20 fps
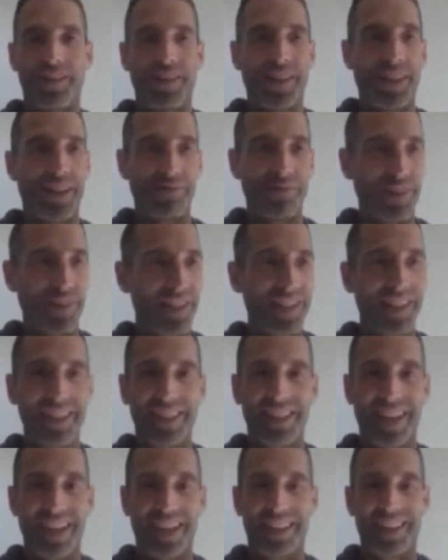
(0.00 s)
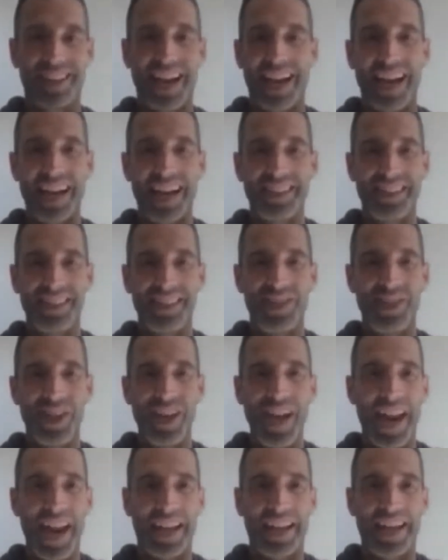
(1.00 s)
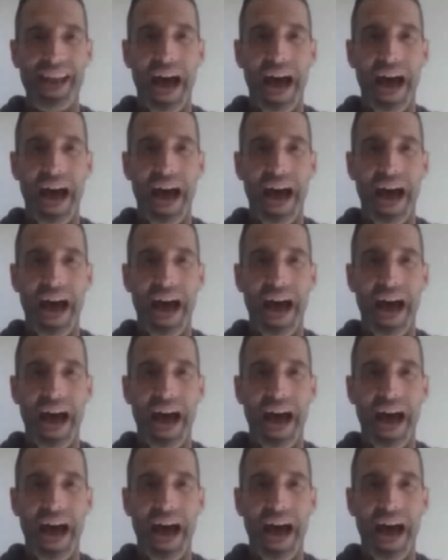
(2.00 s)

You're like, really? Like, that guy's a genetic